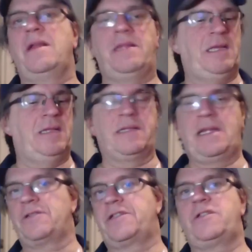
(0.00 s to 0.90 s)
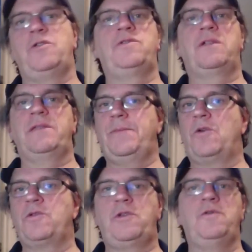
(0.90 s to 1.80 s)
the Delta 2s, the
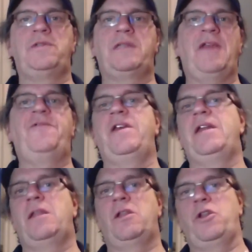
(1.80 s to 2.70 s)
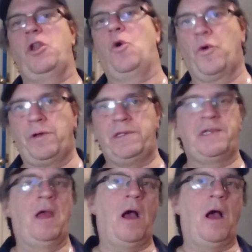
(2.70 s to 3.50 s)
Limo 2s, they fit, no worries.